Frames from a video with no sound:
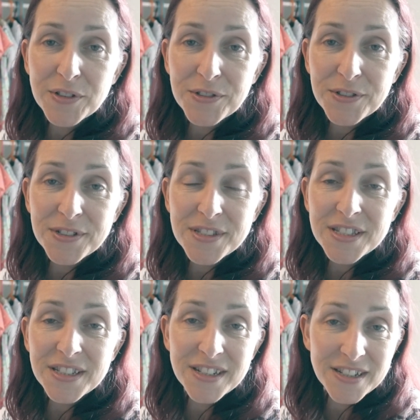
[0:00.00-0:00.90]

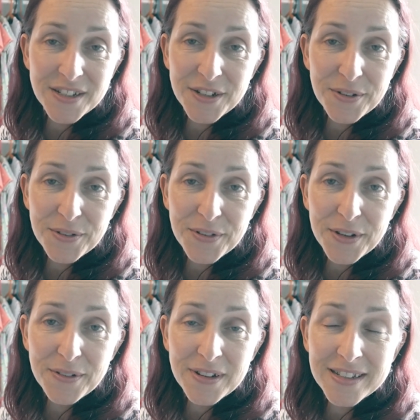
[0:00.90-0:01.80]
drawers you're going to go
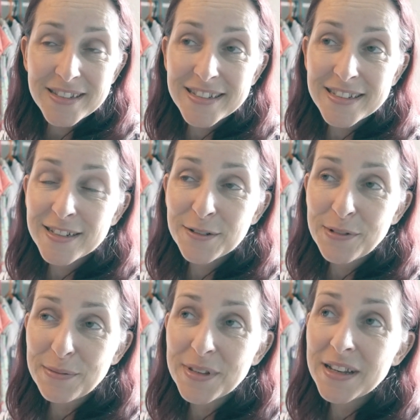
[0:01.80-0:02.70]
through. It's going to
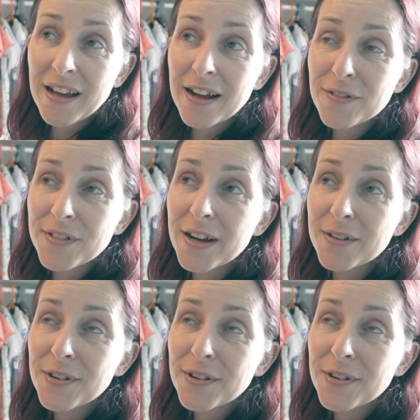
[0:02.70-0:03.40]
make me laugh now